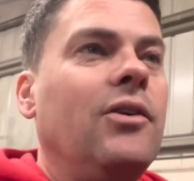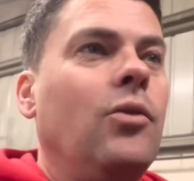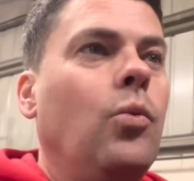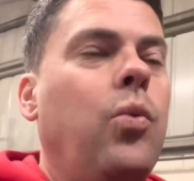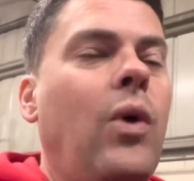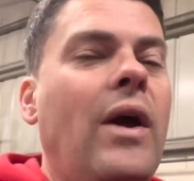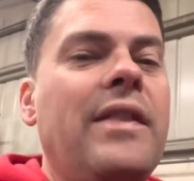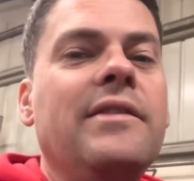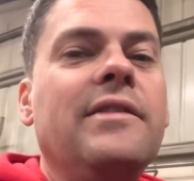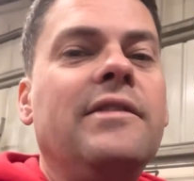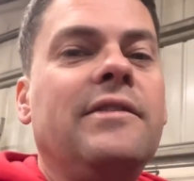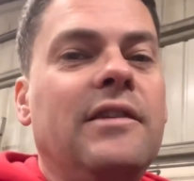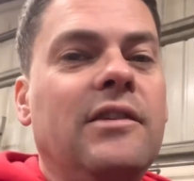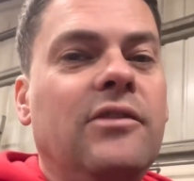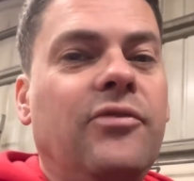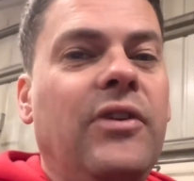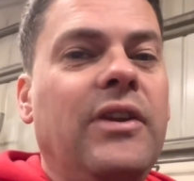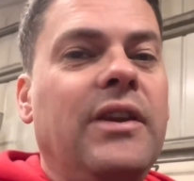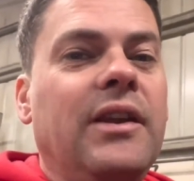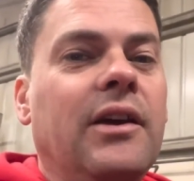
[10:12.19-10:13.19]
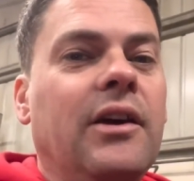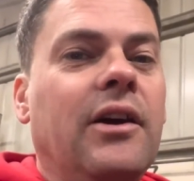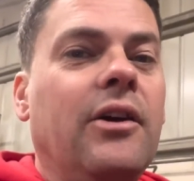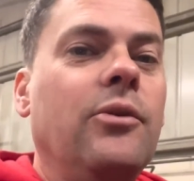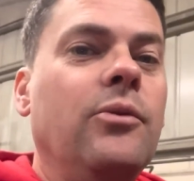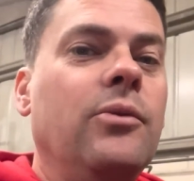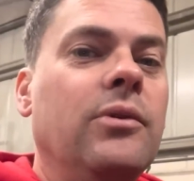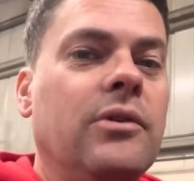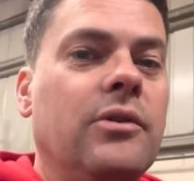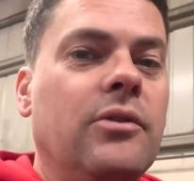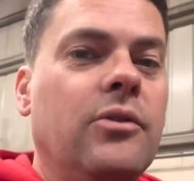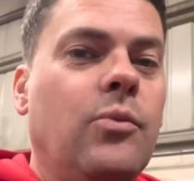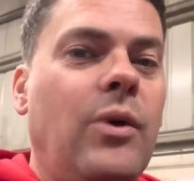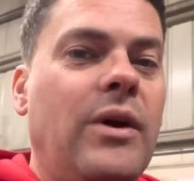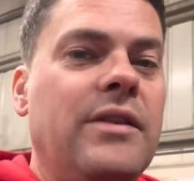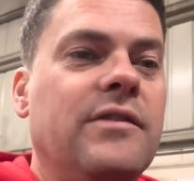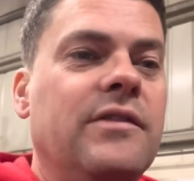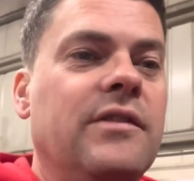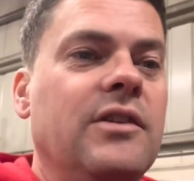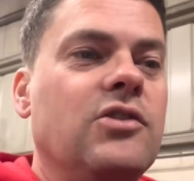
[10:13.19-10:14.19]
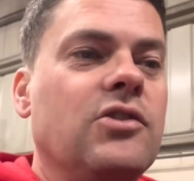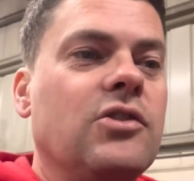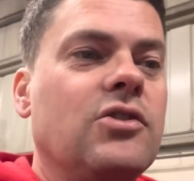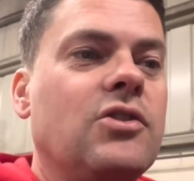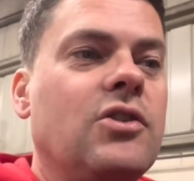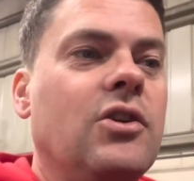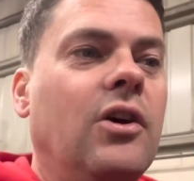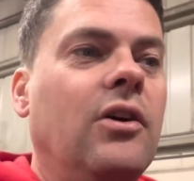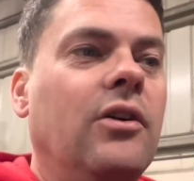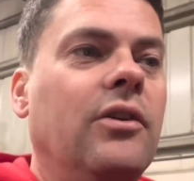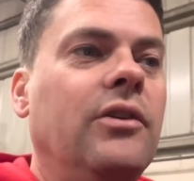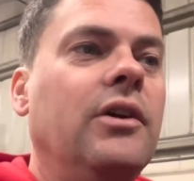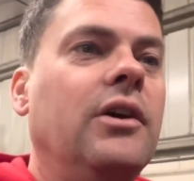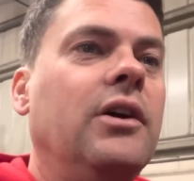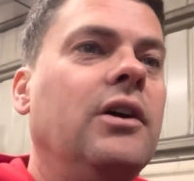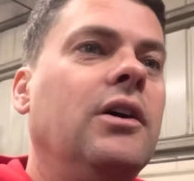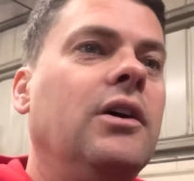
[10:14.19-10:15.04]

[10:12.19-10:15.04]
Wednesday's video, Wednesday just gone,